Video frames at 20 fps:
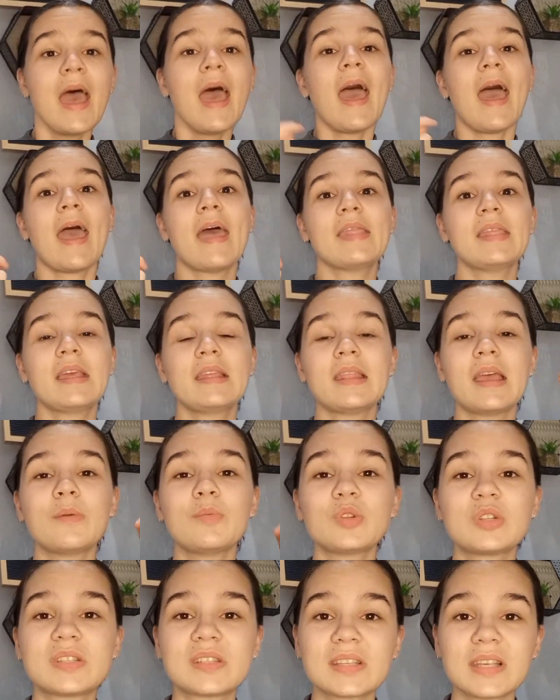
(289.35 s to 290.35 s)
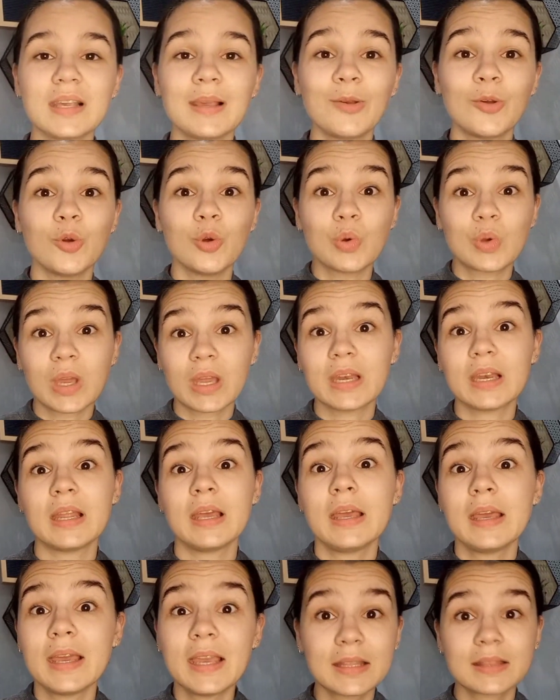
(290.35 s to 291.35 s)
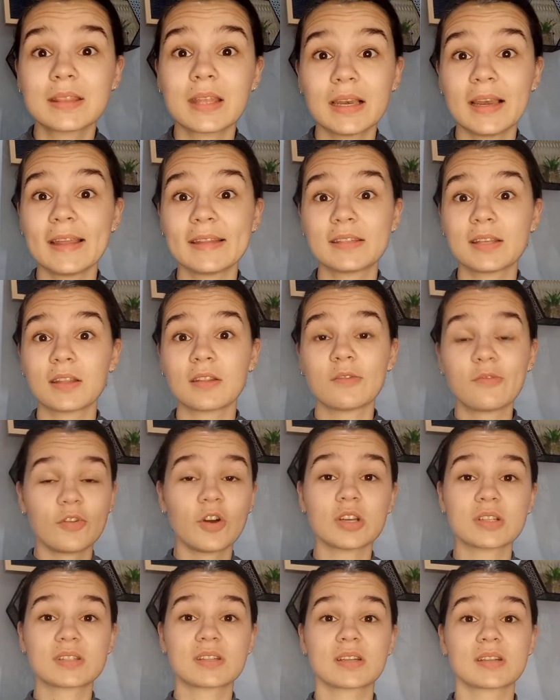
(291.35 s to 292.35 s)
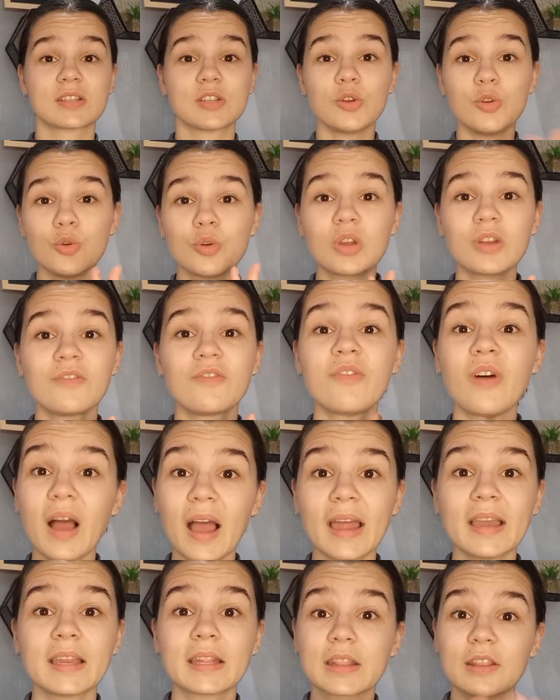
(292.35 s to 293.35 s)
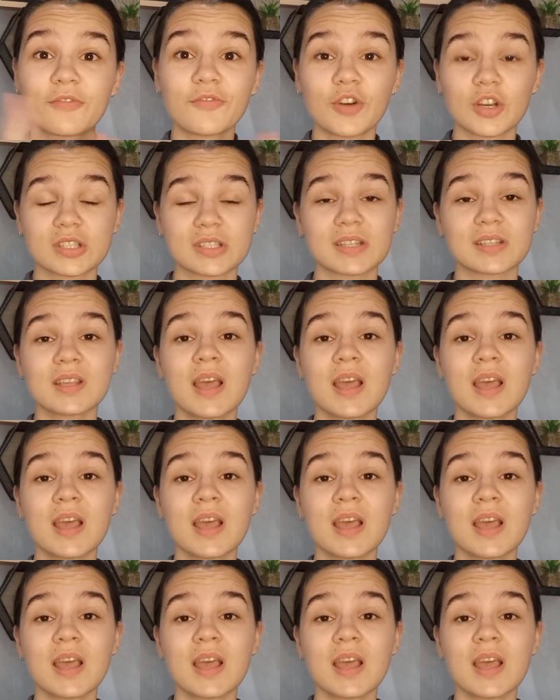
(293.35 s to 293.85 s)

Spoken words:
and then they would see who can hit the letter the fastest and who can find it the fastest.